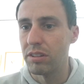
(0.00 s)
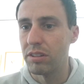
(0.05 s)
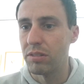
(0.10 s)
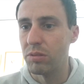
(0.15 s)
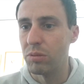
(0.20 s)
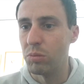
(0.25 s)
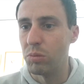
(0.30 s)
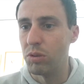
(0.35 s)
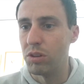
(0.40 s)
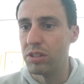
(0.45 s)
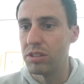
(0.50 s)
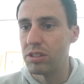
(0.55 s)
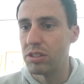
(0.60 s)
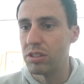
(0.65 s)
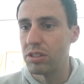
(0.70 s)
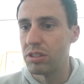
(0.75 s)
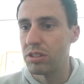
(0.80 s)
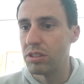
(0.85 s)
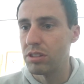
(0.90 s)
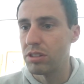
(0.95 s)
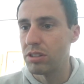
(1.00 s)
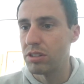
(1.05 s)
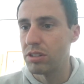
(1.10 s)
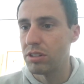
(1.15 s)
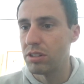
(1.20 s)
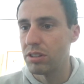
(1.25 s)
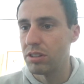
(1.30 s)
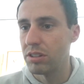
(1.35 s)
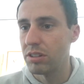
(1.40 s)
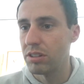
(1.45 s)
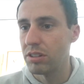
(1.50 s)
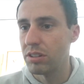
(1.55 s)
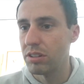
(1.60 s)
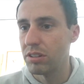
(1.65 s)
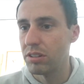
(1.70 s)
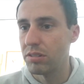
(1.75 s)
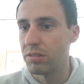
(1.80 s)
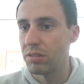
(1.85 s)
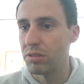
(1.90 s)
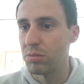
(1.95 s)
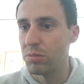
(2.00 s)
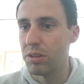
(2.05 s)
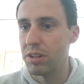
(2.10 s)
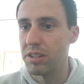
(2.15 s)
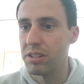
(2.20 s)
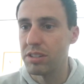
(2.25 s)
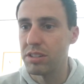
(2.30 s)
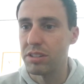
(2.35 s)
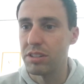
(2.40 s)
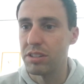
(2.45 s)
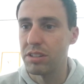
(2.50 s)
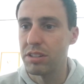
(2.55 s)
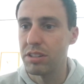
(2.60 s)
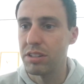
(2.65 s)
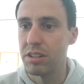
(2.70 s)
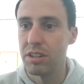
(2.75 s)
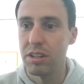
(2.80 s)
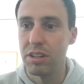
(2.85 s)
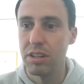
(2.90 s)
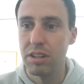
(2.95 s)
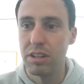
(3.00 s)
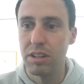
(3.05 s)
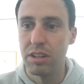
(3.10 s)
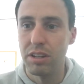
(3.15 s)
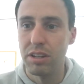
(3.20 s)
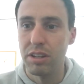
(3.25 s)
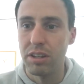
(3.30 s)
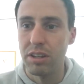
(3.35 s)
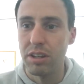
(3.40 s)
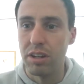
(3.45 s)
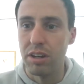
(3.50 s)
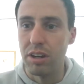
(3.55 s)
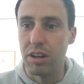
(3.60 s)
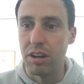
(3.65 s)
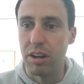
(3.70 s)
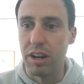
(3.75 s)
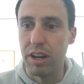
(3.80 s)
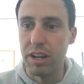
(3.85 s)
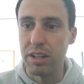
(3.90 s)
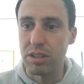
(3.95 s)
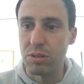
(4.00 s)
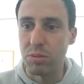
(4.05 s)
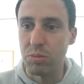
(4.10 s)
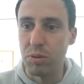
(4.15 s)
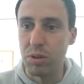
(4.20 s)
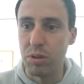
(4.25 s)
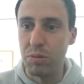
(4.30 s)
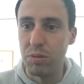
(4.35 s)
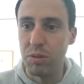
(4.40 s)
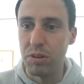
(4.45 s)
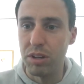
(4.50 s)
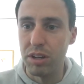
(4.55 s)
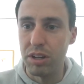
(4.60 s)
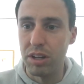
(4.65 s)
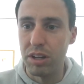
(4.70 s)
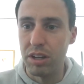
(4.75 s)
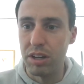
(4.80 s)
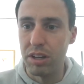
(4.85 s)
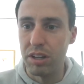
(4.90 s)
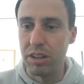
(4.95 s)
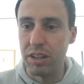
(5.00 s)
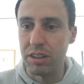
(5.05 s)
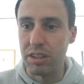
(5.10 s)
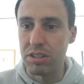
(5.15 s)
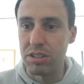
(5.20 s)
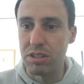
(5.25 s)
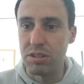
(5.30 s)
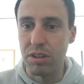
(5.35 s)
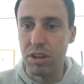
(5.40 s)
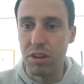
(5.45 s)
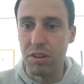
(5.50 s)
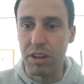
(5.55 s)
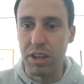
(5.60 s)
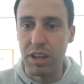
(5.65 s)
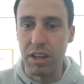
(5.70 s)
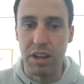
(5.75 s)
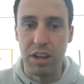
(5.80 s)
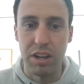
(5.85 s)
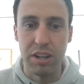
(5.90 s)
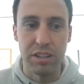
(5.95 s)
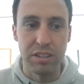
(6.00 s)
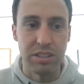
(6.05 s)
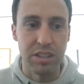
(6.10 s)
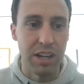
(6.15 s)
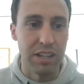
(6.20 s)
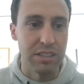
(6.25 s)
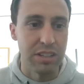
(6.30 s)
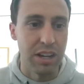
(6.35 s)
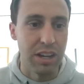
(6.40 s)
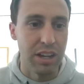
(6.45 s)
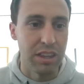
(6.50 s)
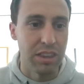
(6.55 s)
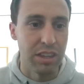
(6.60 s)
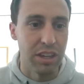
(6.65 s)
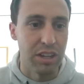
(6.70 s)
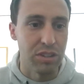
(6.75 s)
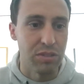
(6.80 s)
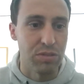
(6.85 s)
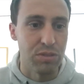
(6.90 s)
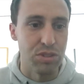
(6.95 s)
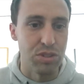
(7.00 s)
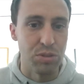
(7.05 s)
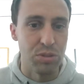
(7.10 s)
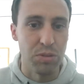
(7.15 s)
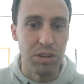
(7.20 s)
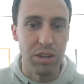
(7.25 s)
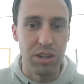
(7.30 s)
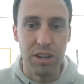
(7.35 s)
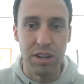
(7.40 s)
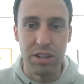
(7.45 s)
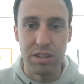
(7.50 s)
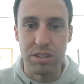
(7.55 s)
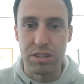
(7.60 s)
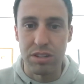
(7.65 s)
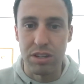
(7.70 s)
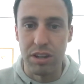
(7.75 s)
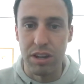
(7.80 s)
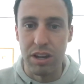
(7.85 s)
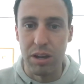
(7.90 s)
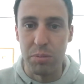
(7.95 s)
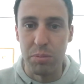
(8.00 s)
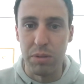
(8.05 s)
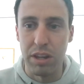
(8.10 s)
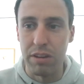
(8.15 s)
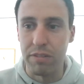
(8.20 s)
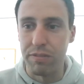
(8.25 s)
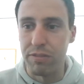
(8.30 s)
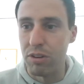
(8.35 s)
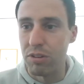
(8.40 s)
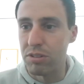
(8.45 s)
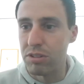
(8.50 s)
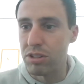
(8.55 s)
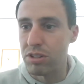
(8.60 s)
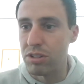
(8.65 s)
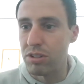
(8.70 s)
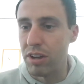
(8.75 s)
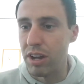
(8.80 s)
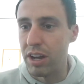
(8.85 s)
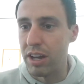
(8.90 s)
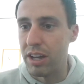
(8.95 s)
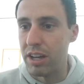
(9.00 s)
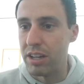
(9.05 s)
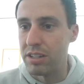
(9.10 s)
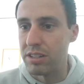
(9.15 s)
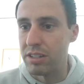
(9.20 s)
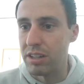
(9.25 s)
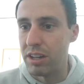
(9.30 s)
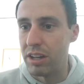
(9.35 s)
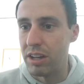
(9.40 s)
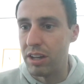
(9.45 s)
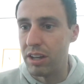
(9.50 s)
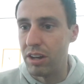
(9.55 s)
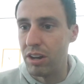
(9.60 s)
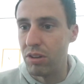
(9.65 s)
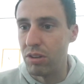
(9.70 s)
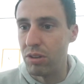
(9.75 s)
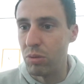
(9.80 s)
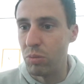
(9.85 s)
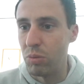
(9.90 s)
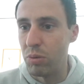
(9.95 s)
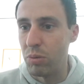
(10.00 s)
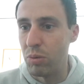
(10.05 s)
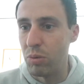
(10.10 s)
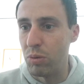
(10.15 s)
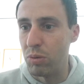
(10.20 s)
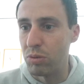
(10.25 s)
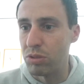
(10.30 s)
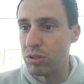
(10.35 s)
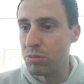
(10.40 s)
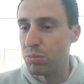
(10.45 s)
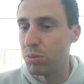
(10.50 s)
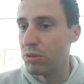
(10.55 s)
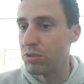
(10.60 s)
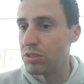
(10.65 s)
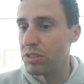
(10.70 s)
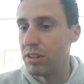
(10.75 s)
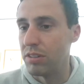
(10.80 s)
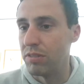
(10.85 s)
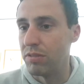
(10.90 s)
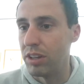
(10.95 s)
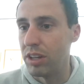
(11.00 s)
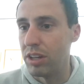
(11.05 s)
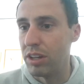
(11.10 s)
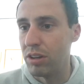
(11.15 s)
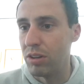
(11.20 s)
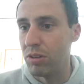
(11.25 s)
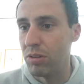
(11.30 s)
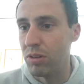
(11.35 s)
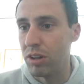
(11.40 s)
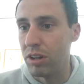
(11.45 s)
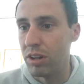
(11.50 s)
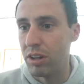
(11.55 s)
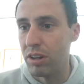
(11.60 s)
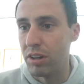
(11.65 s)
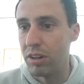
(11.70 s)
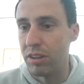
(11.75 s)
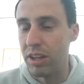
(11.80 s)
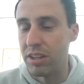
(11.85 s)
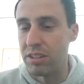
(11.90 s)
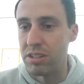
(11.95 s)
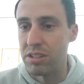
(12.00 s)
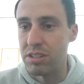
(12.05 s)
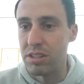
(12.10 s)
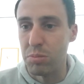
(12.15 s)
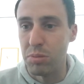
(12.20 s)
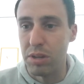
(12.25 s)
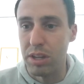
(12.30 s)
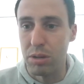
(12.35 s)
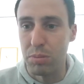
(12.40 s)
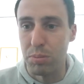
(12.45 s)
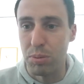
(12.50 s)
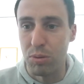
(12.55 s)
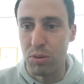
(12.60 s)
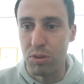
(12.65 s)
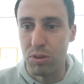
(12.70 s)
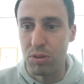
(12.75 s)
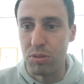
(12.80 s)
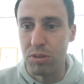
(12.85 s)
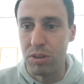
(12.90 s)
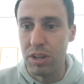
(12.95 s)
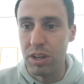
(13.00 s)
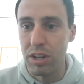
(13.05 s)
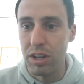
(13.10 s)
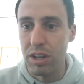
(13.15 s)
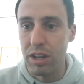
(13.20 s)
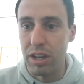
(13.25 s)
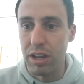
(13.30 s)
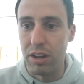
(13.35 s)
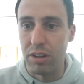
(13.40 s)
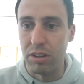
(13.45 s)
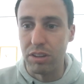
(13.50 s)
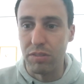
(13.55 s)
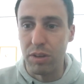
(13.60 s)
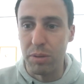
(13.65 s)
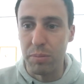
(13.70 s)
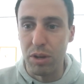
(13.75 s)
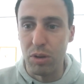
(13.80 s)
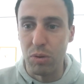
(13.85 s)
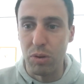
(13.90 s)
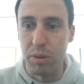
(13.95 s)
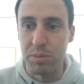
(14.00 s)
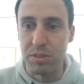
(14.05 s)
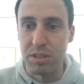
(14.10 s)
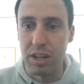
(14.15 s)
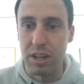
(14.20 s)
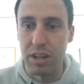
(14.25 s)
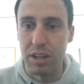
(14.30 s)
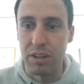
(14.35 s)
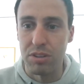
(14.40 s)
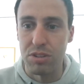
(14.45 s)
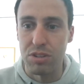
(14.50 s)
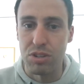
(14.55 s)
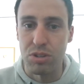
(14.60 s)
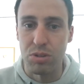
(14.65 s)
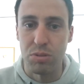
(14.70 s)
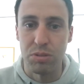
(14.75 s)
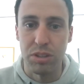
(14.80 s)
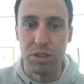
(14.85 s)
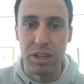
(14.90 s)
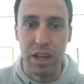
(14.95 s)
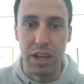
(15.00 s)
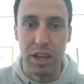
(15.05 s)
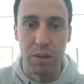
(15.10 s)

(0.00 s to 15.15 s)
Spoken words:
One once. Twice. All right. We will let these two go. Keion and TyTy, thanks for joining us. Media folks, you guys know that we will post the video on the SEC media portal and on the Vimeo website here shortly,